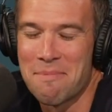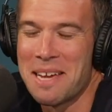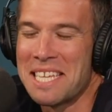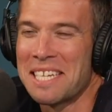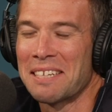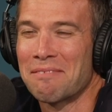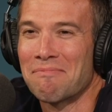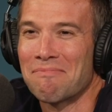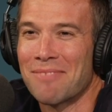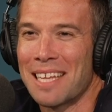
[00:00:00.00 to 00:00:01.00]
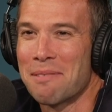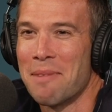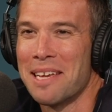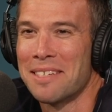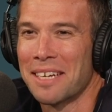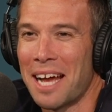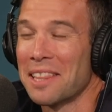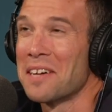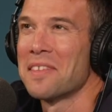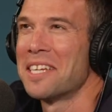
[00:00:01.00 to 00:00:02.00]
amazing. That's amazing. I
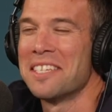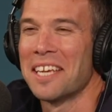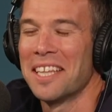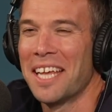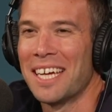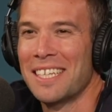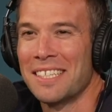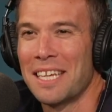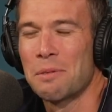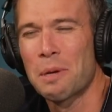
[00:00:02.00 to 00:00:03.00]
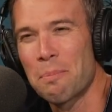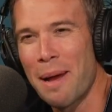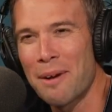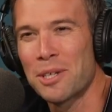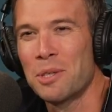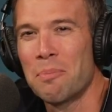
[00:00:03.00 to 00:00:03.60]
love that he said that. He's going to parachute